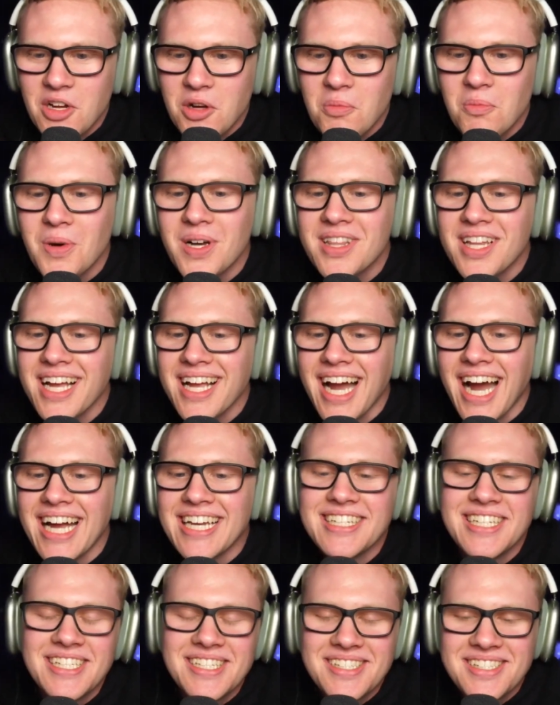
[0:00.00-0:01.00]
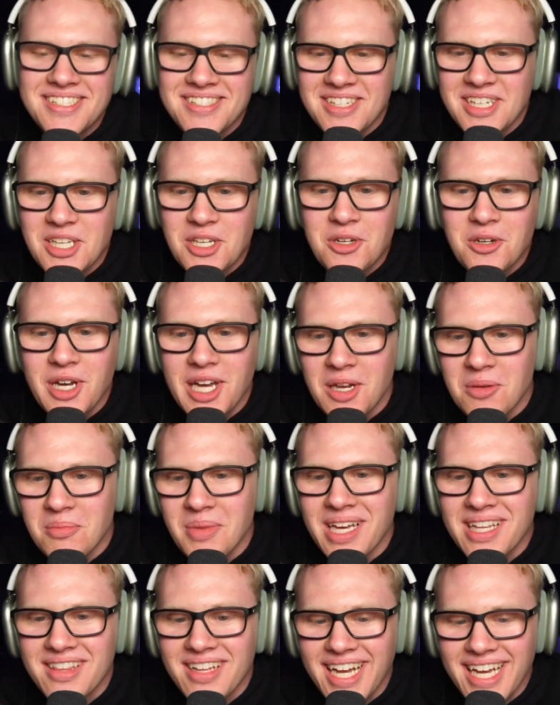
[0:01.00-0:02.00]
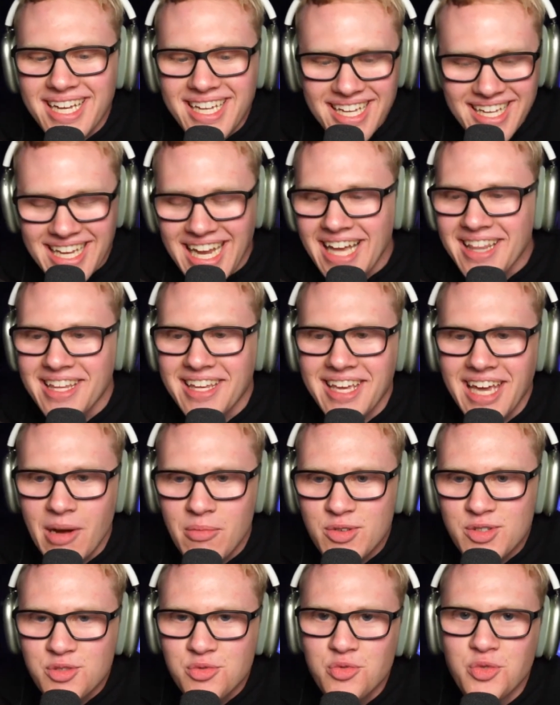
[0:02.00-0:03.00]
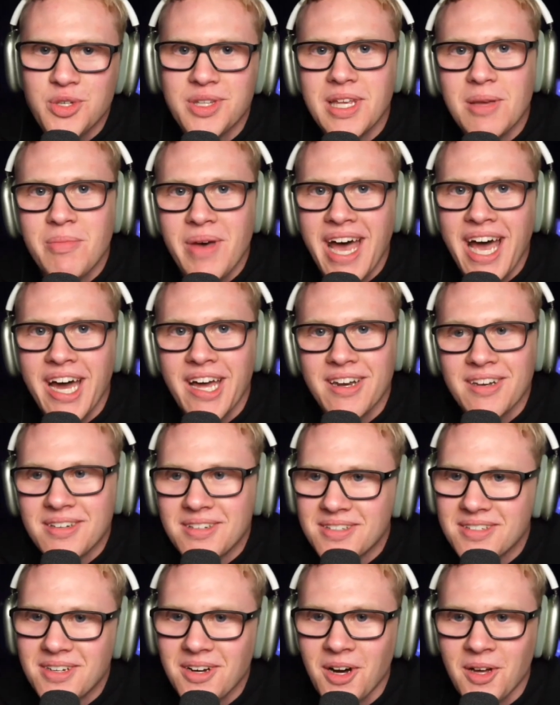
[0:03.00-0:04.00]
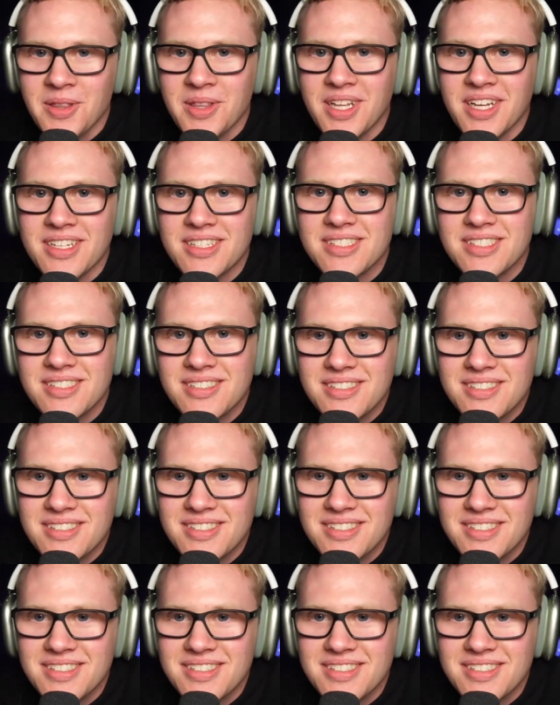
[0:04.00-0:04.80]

But like, I didn't see you admit like, yeah, the camera's really bad on this.